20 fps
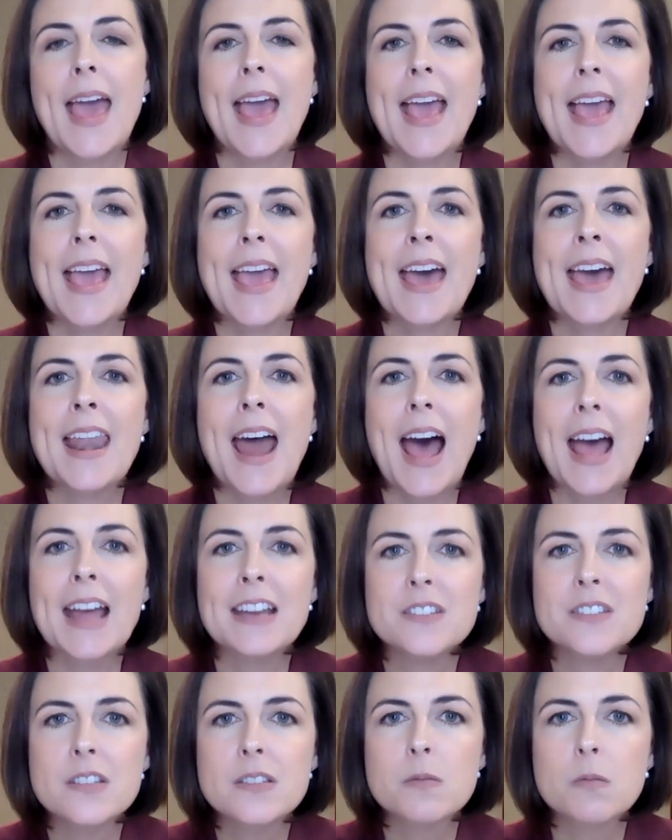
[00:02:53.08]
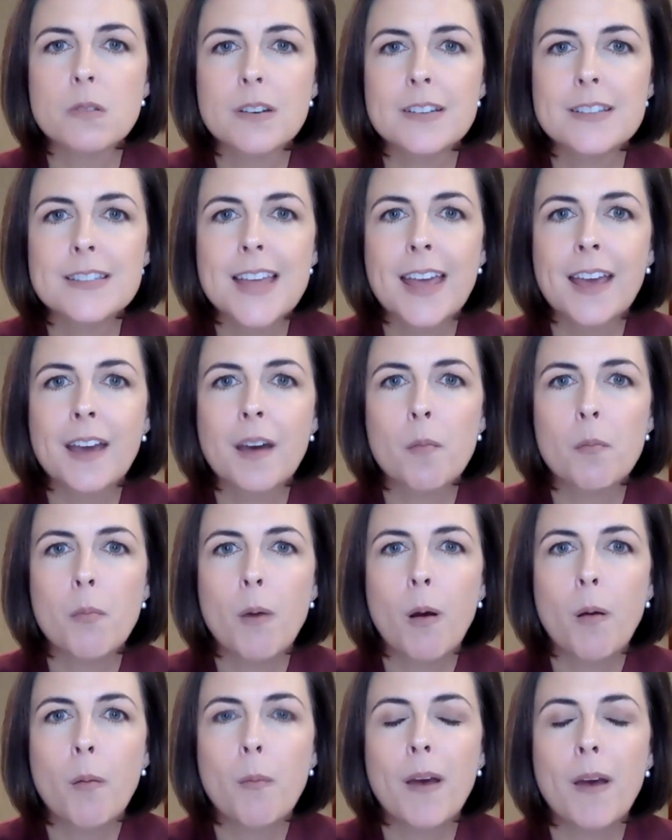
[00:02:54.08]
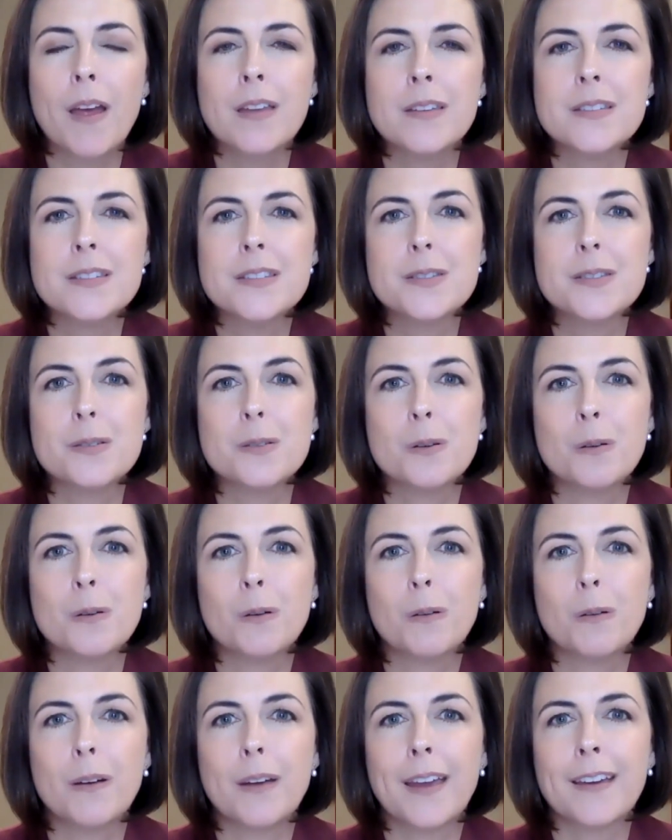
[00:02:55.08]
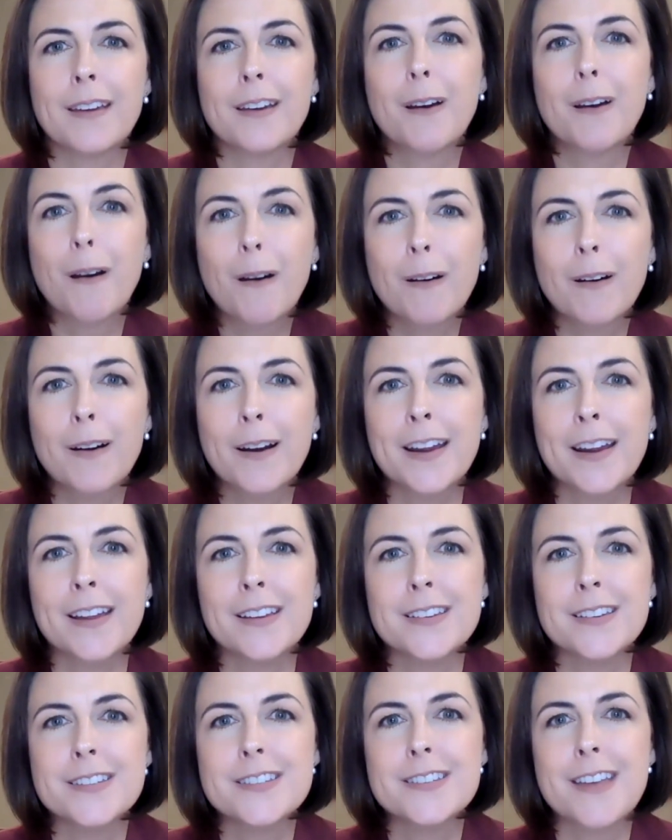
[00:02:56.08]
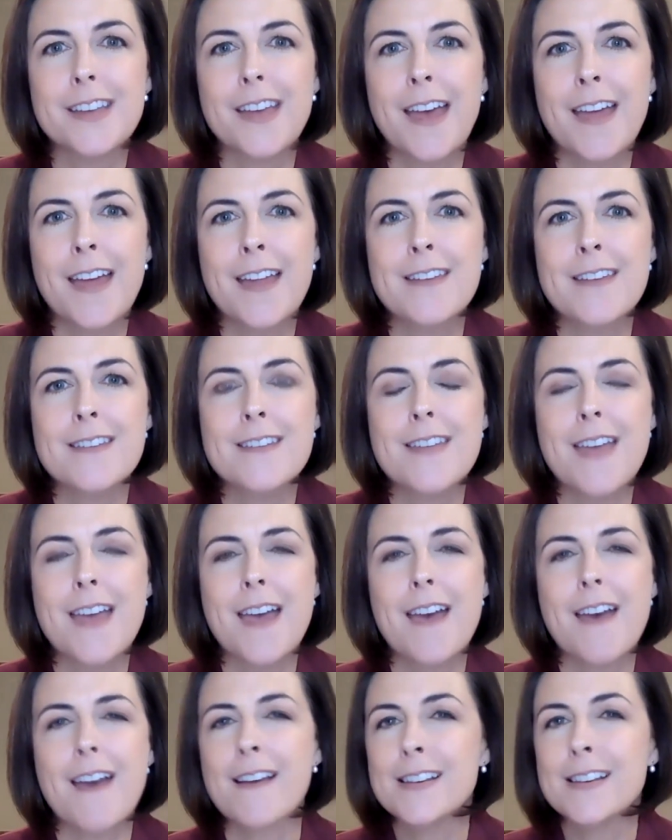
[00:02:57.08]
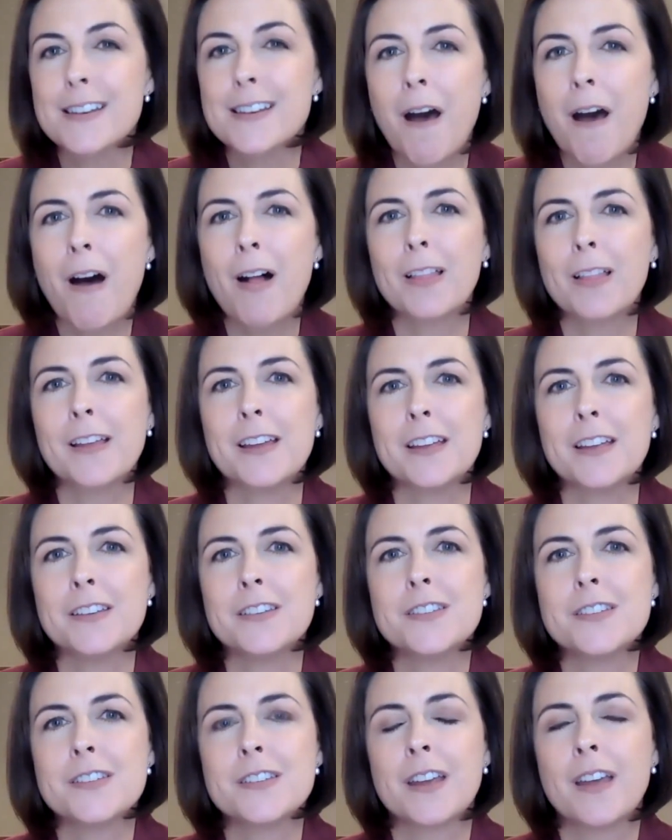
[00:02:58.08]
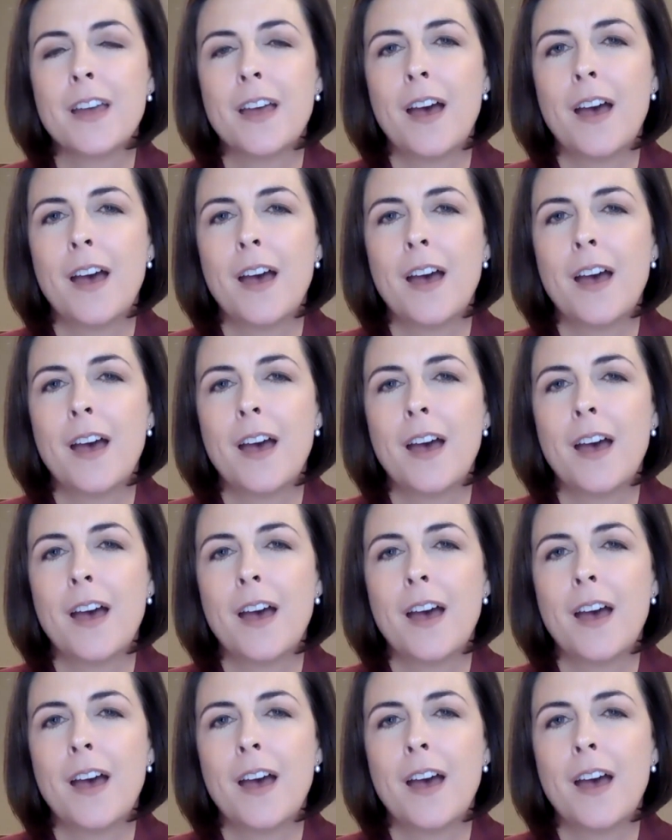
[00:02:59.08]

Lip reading: And I just want to take a moment to encourage and acknowledge